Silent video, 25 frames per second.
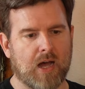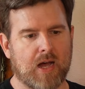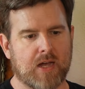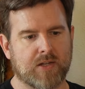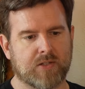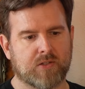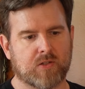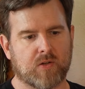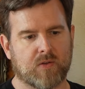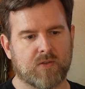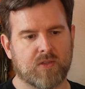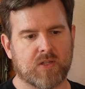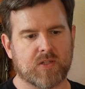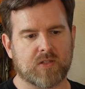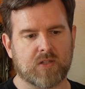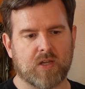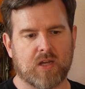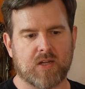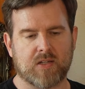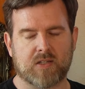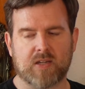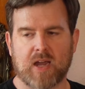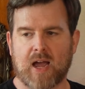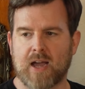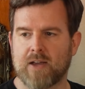So in this
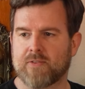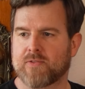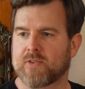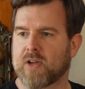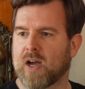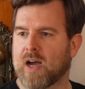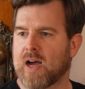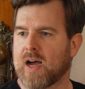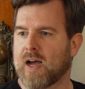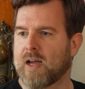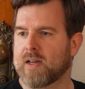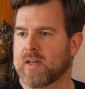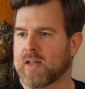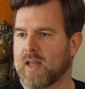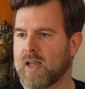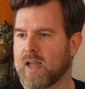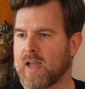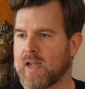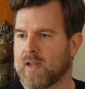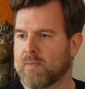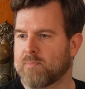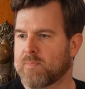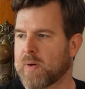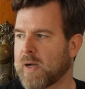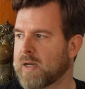case, I've got
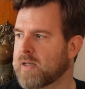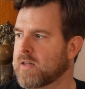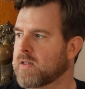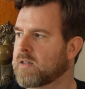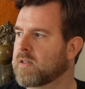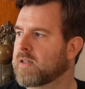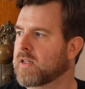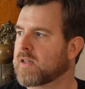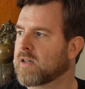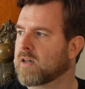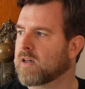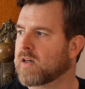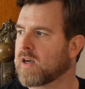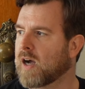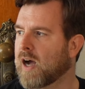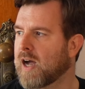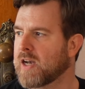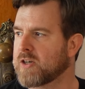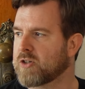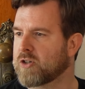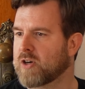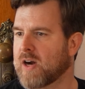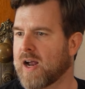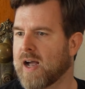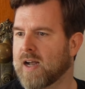a button clicker
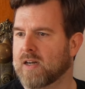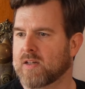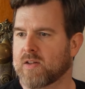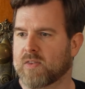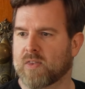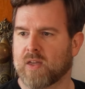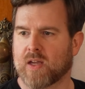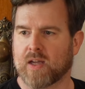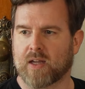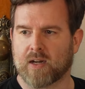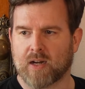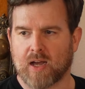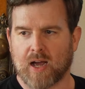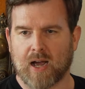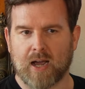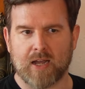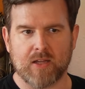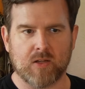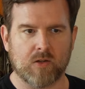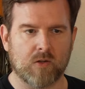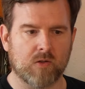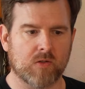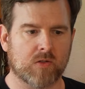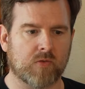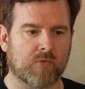contract that I
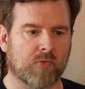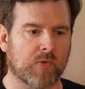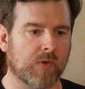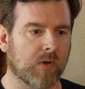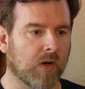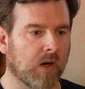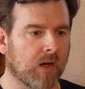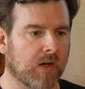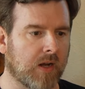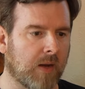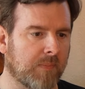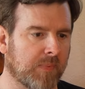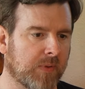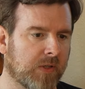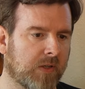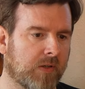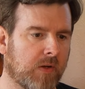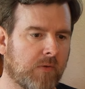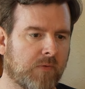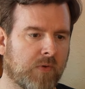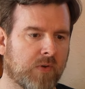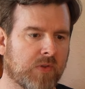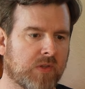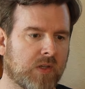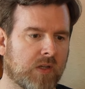use for a couple of
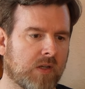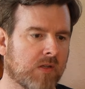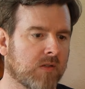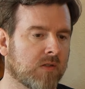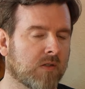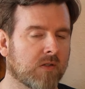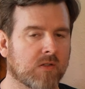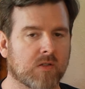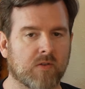different things.